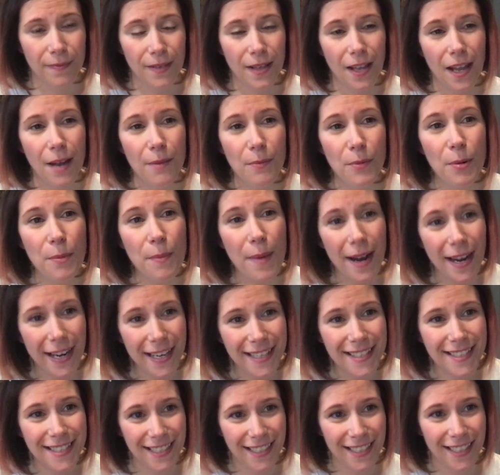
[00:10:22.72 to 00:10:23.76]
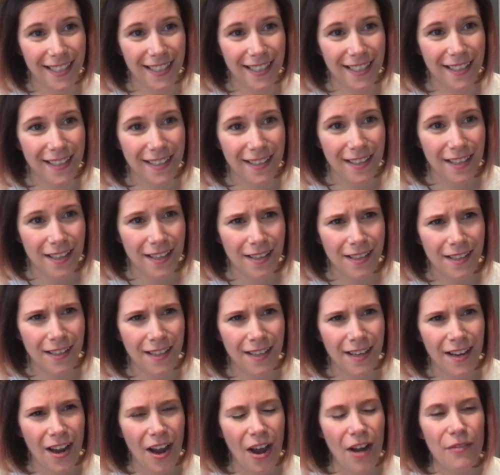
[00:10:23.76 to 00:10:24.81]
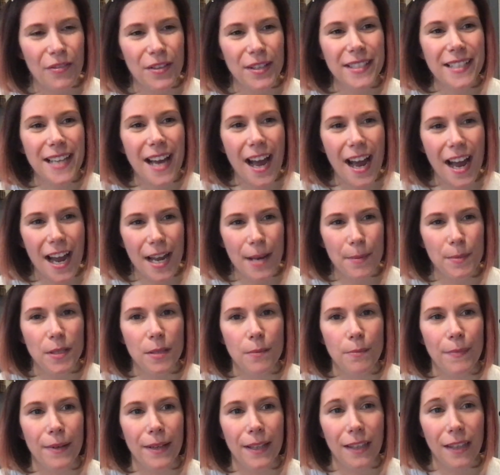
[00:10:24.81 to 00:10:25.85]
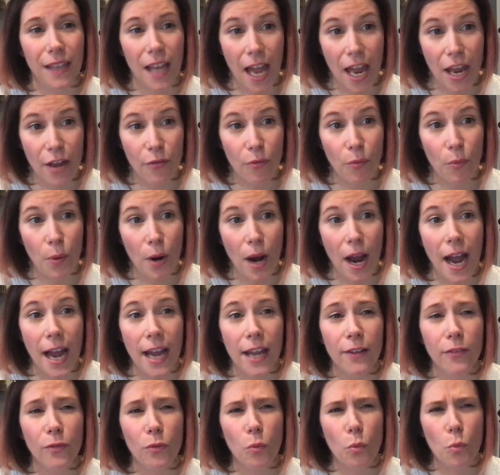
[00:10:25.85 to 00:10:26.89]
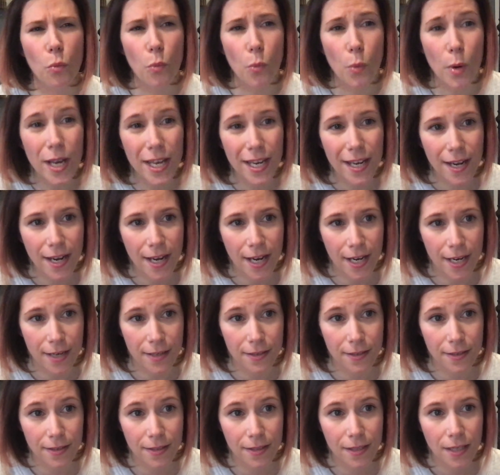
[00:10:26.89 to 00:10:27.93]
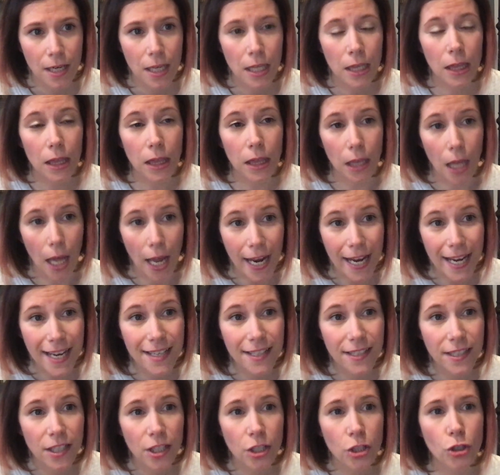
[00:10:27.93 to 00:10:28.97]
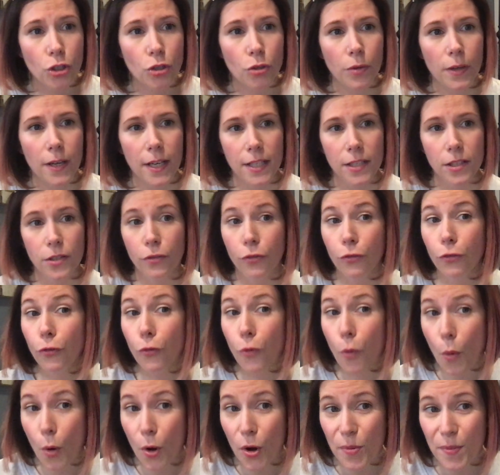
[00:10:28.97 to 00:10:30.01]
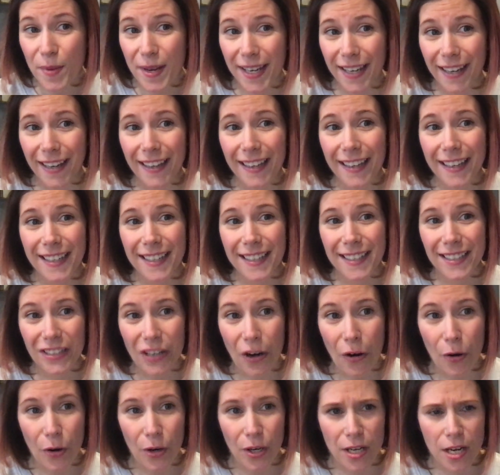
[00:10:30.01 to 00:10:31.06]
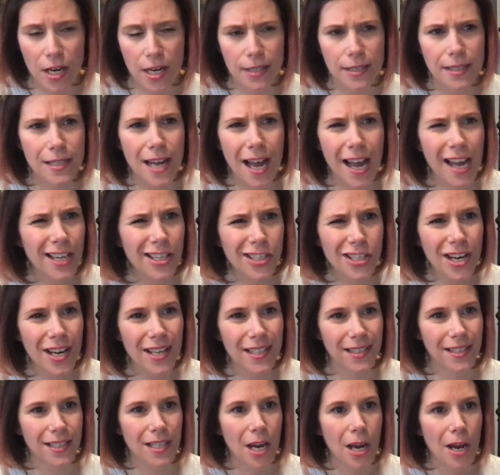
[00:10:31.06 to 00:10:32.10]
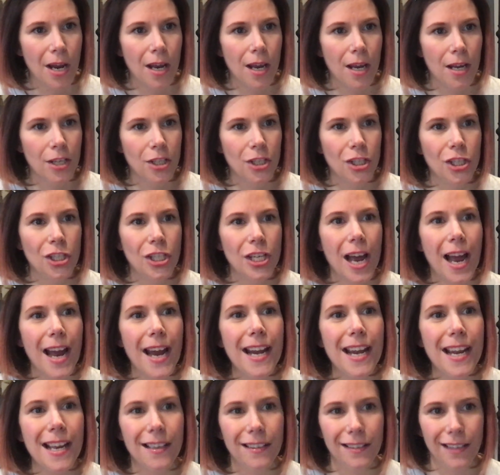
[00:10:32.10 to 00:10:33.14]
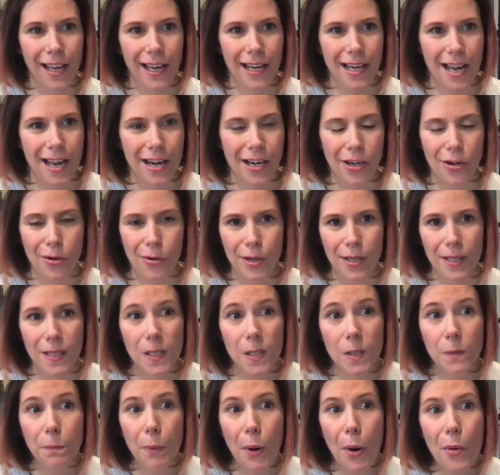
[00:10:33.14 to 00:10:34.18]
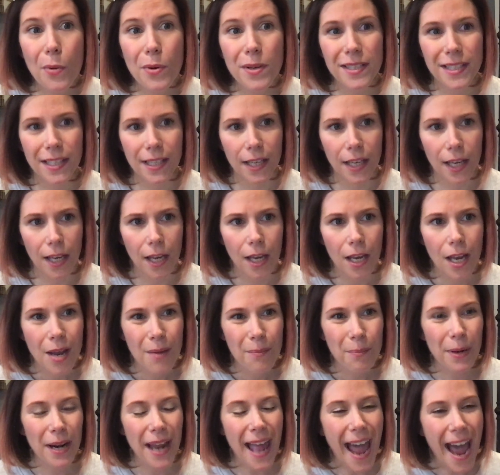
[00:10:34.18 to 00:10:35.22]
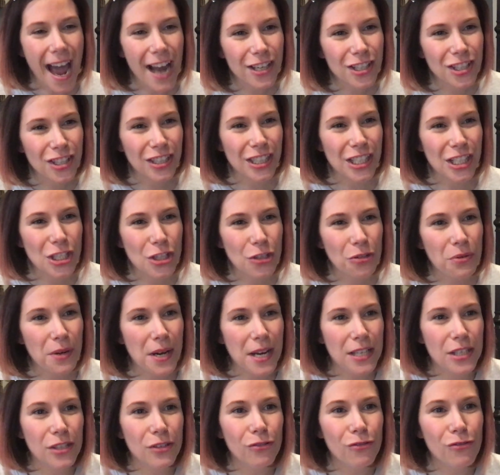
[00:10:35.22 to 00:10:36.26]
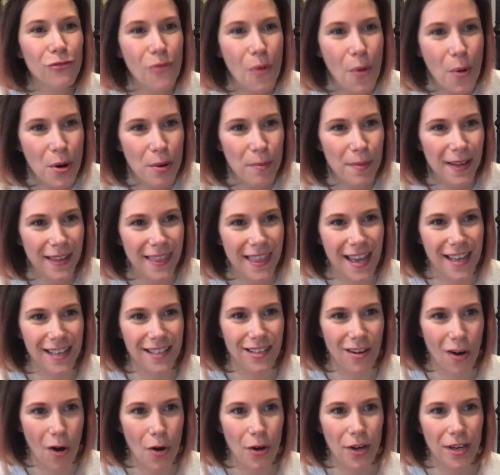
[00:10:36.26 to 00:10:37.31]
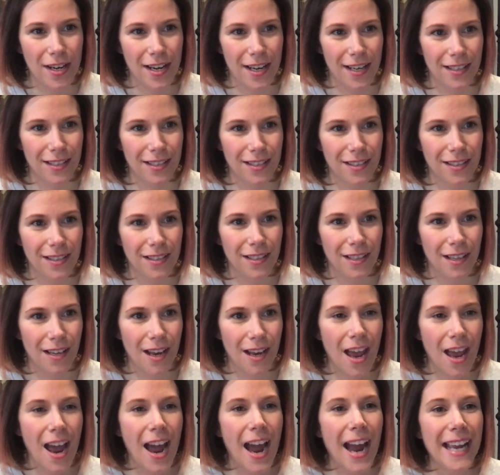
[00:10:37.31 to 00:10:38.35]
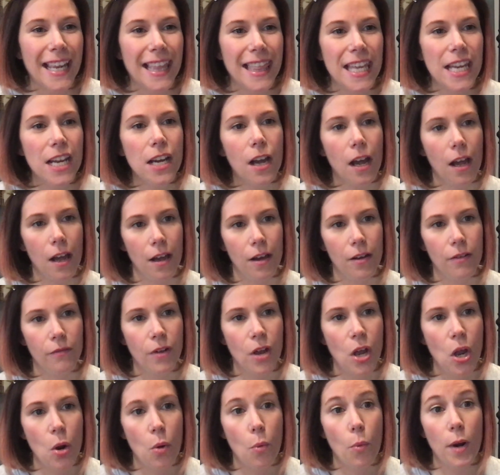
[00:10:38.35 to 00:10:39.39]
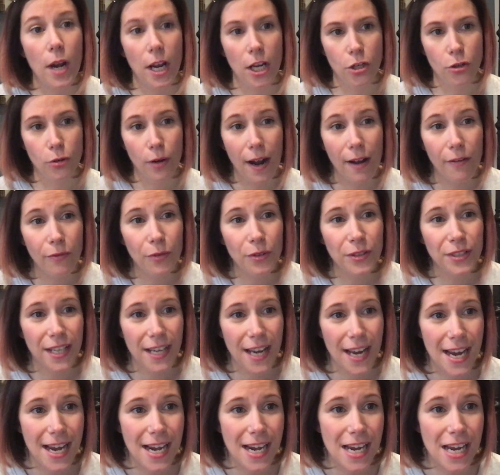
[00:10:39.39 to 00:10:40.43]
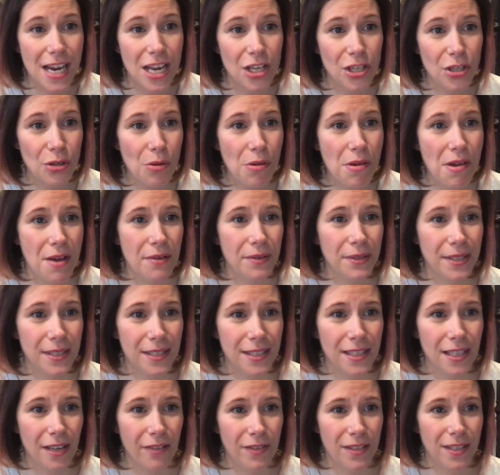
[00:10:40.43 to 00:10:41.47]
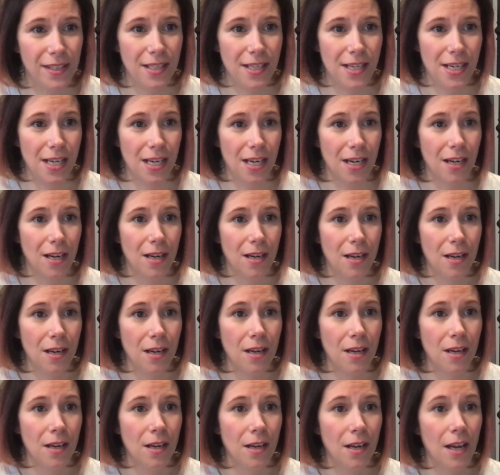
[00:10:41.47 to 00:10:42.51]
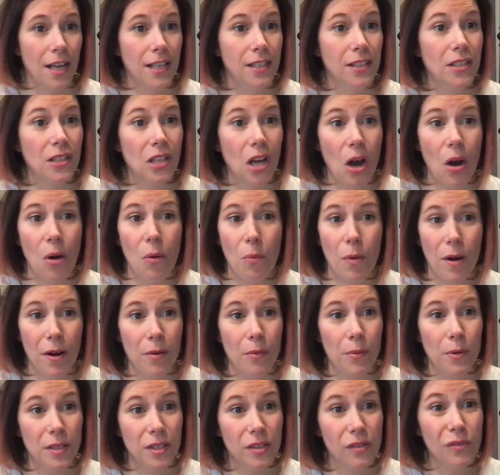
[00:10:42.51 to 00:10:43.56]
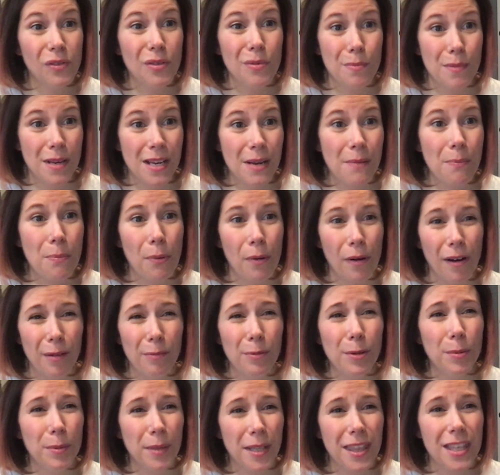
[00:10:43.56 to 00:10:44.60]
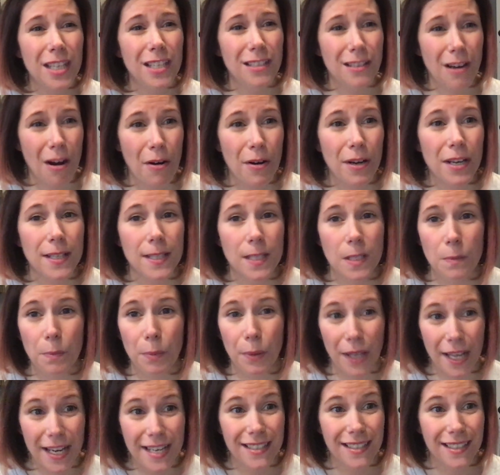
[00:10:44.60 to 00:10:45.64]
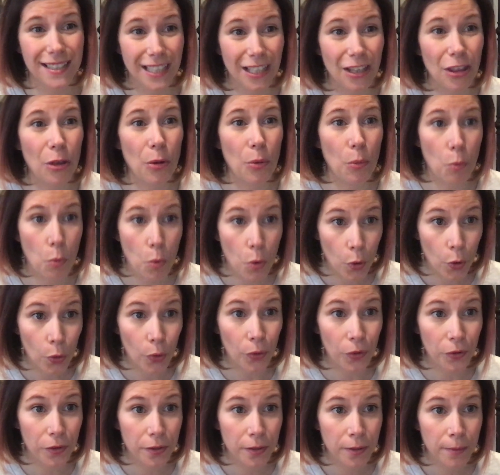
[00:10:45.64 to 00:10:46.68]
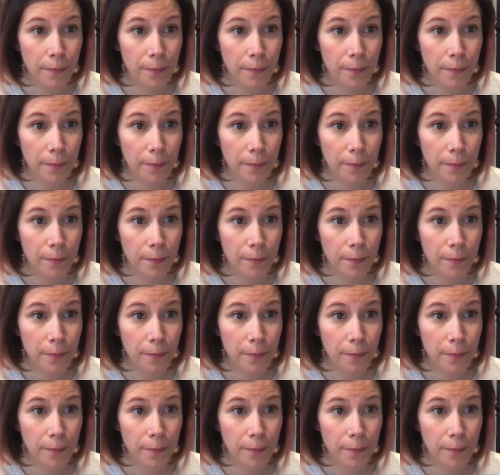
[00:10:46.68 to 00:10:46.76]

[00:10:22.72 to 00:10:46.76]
I'm reminded of the times in my life where I have witnessed light transforming darkness, not just shining a light on it or exposing it, but actually transforming that darkness. I think of when I traveled to Haiti in 2017 and saw what was for me probably the darkest place in the world.